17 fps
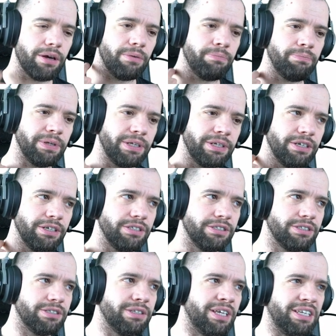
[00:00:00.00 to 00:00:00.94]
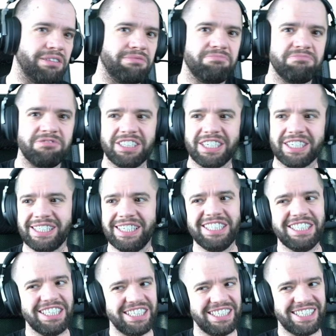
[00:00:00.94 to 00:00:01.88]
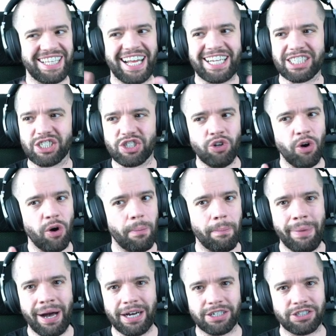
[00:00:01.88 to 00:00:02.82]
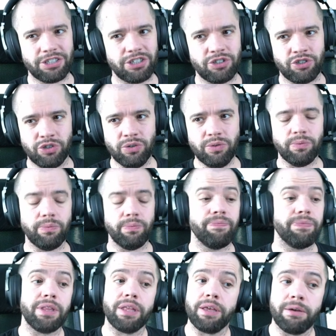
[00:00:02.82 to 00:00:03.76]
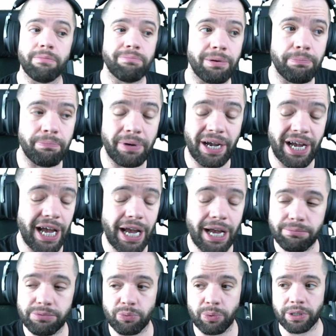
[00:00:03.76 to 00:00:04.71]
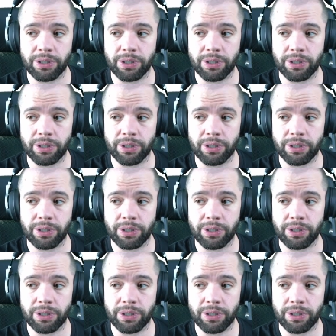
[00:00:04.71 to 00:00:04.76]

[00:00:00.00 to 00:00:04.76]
because like 6 inches, that's not much at all. But perhaps we're